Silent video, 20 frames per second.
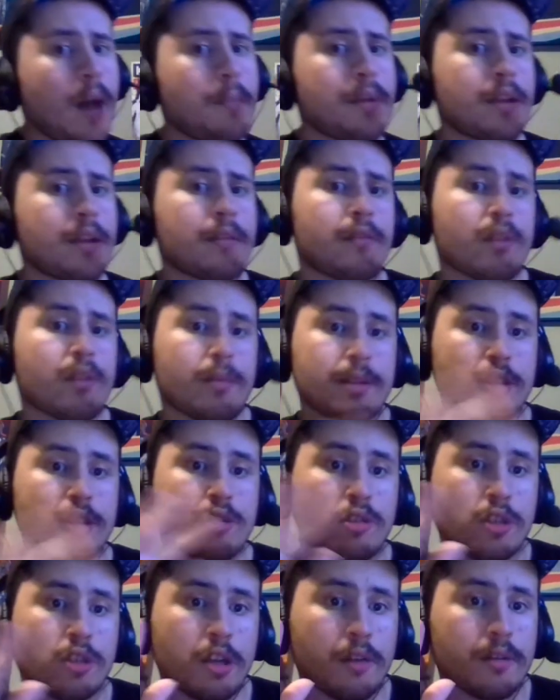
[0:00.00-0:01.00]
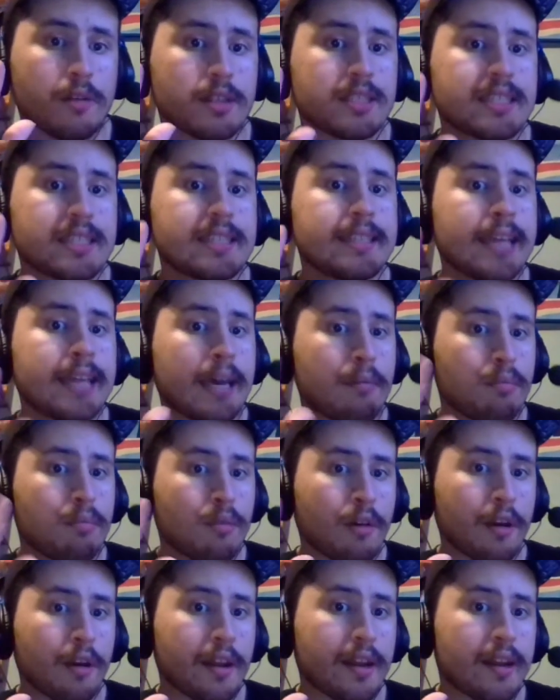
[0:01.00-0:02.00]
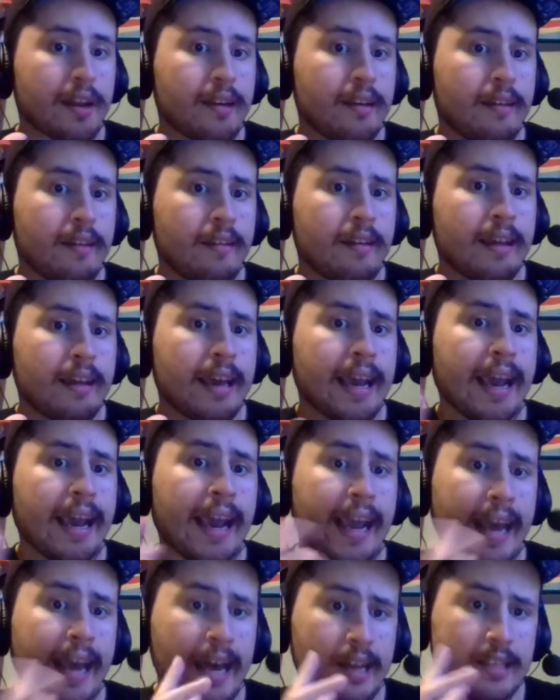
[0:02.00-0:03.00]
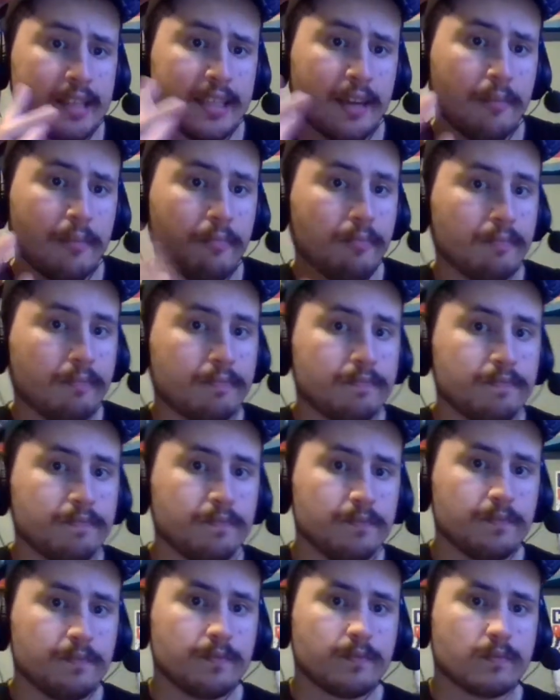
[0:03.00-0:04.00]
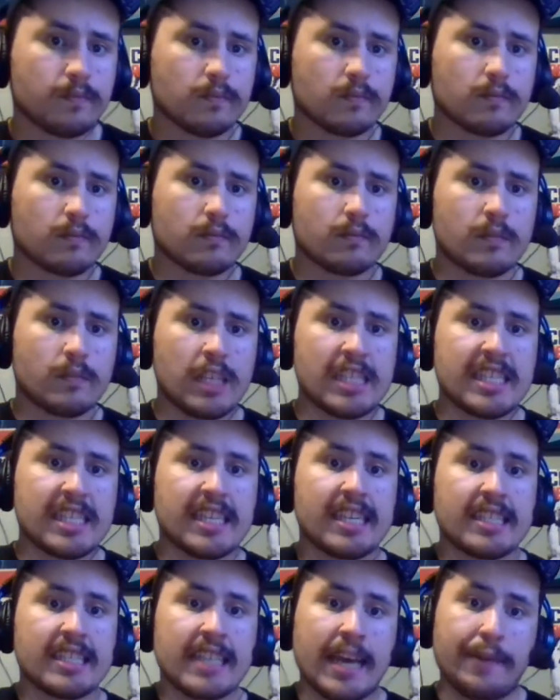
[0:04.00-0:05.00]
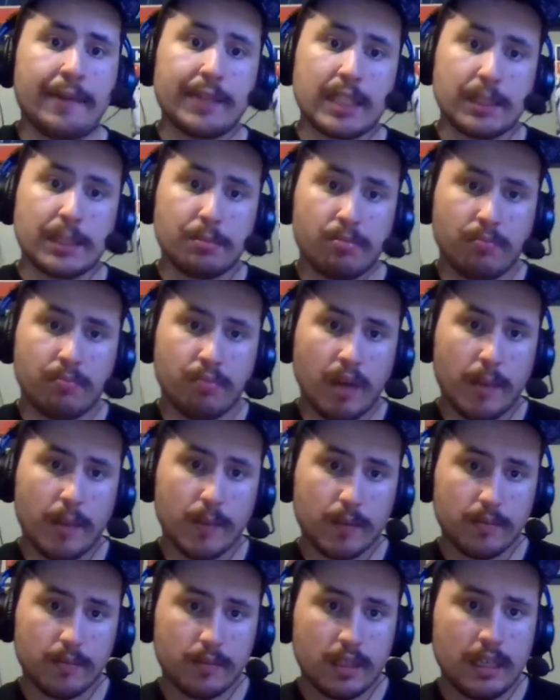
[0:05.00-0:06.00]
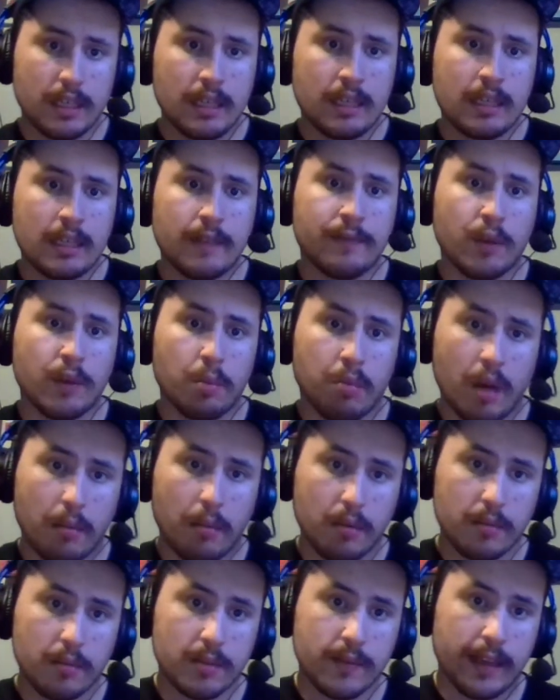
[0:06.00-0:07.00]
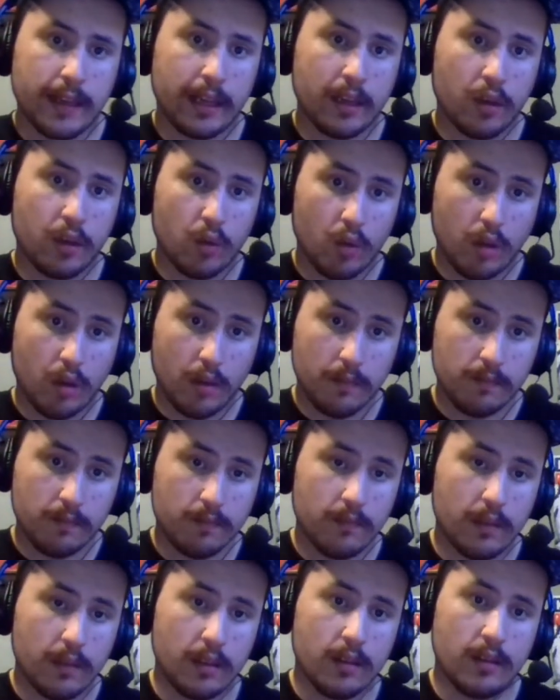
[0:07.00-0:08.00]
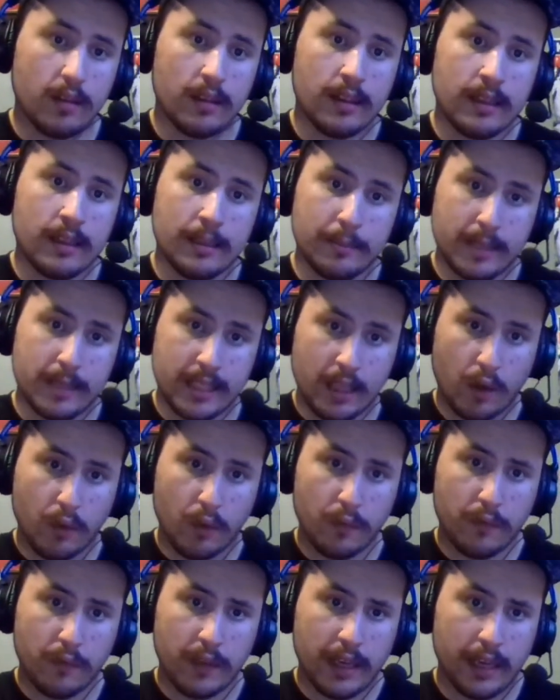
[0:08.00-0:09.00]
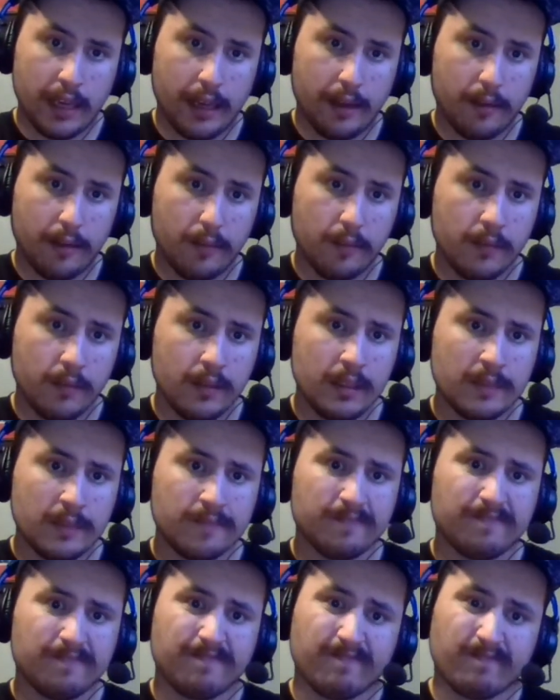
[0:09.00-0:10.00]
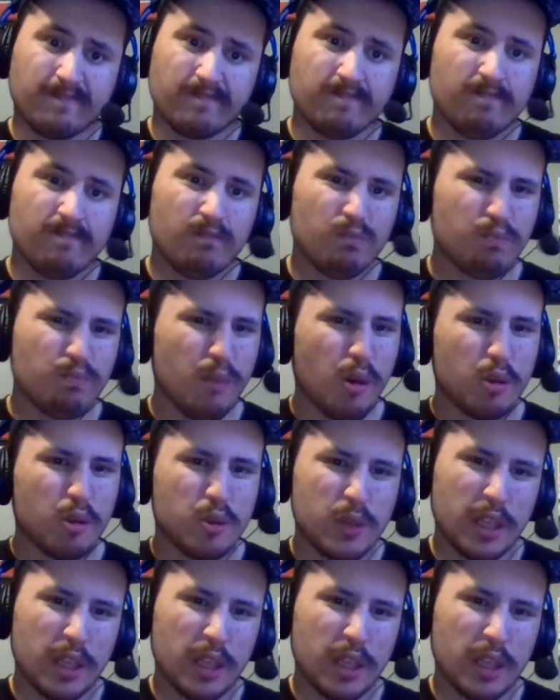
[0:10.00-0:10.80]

being a little bit too generous. 9.8 out of 10. Because it does have its problems, a few problems, like Godor himself and mostly